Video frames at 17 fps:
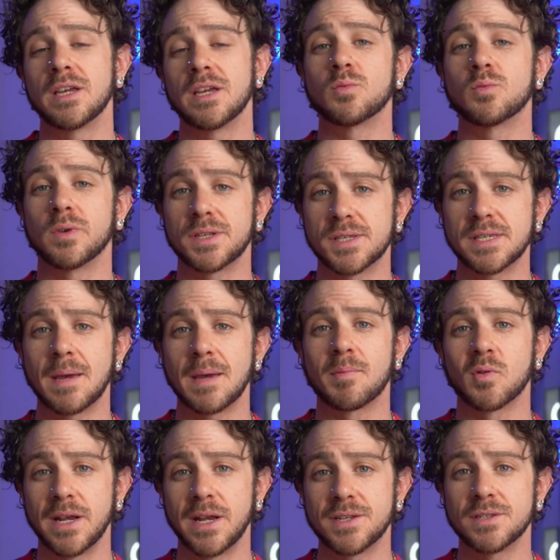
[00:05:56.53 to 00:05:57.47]
is what
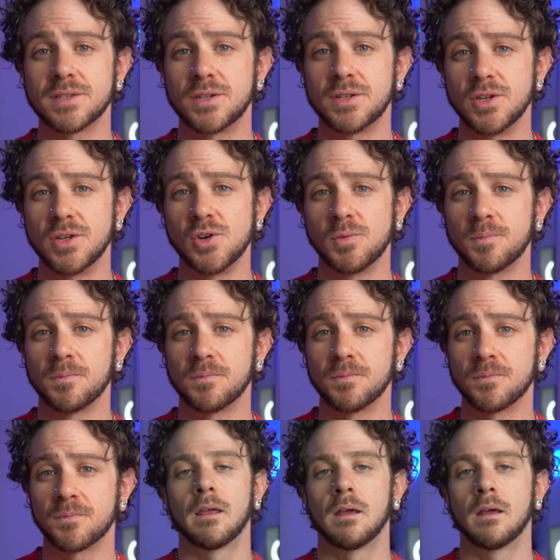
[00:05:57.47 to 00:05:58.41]
separates the two.
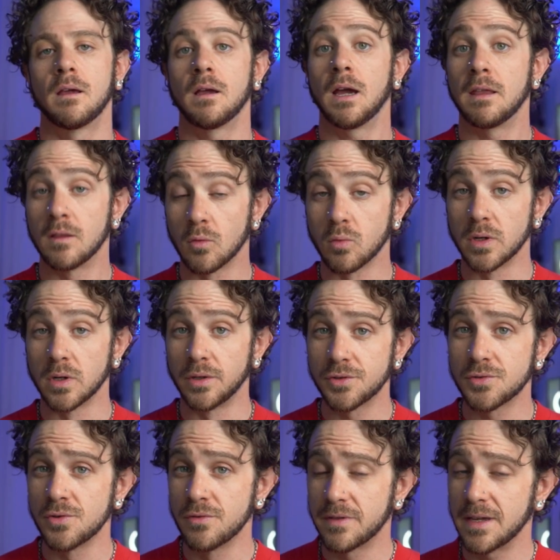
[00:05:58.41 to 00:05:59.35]
And the real
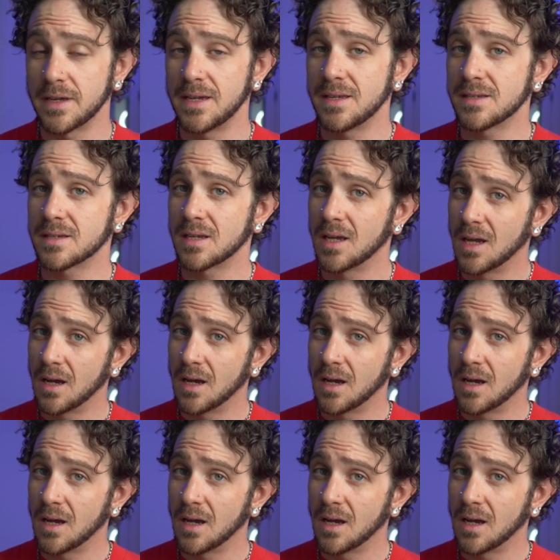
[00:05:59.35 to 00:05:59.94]
truth is,